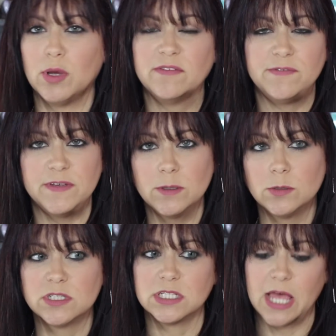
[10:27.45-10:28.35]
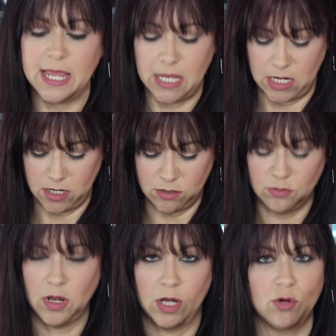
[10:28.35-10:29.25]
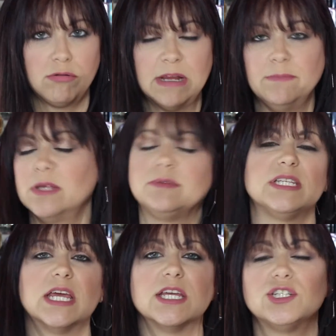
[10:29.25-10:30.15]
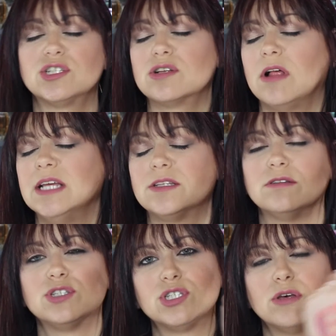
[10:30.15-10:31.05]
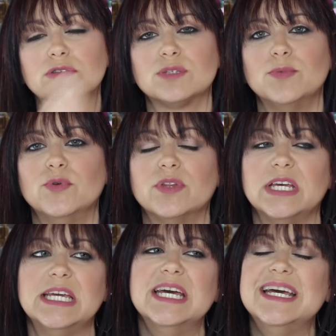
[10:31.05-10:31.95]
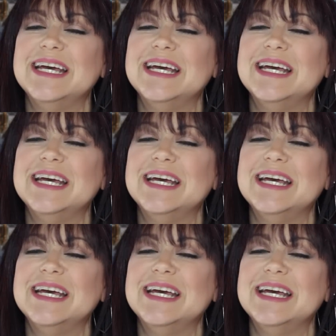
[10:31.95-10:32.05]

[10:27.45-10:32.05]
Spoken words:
It feels like a cream lipstick. It just glides on so smoothly.